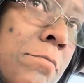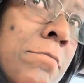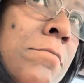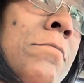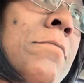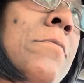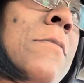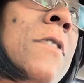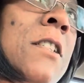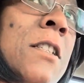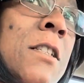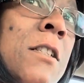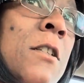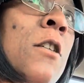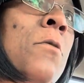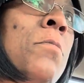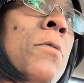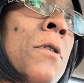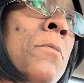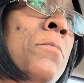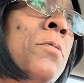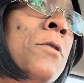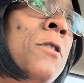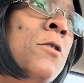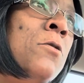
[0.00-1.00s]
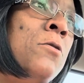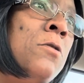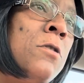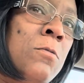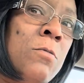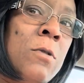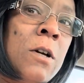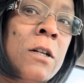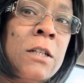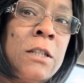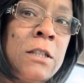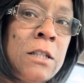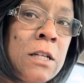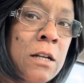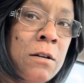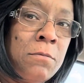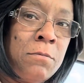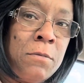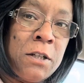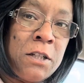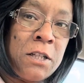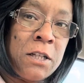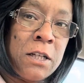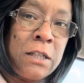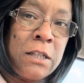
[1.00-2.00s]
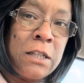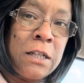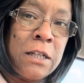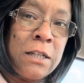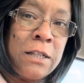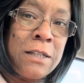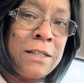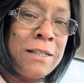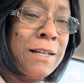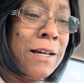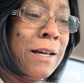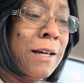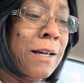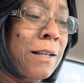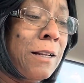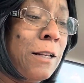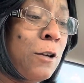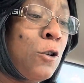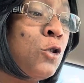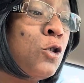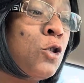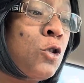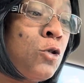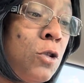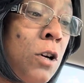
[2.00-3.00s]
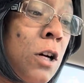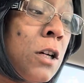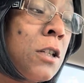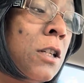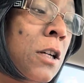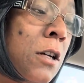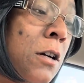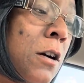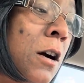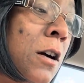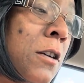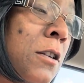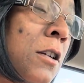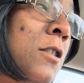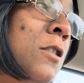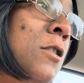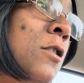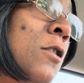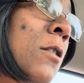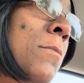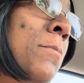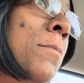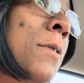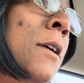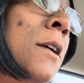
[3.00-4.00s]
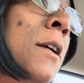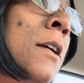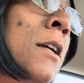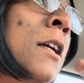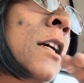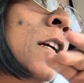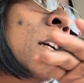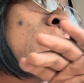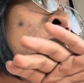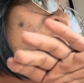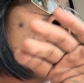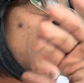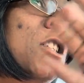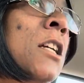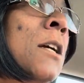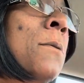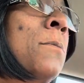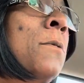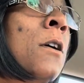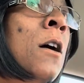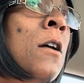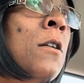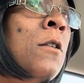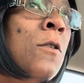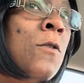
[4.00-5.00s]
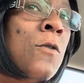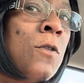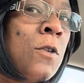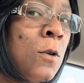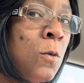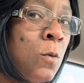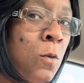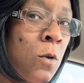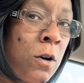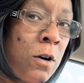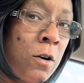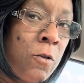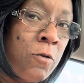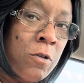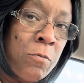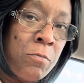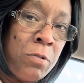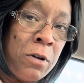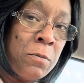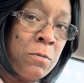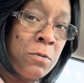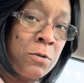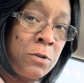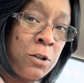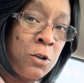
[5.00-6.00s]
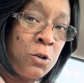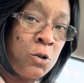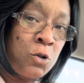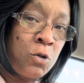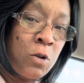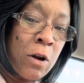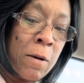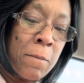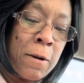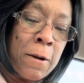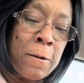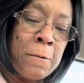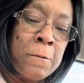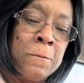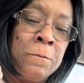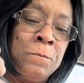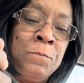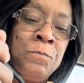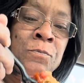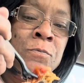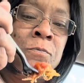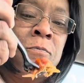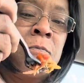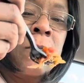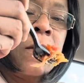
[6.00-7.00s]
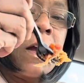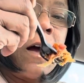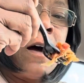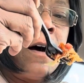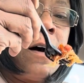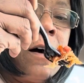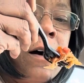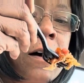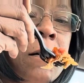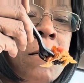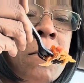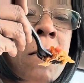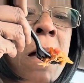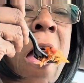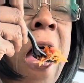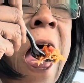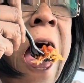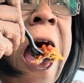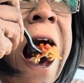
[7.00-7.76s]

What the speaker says: This is still being produced around the state of Michigan to this day, and those trucks and cars are still being shipped all over the world for people's enjoyment. And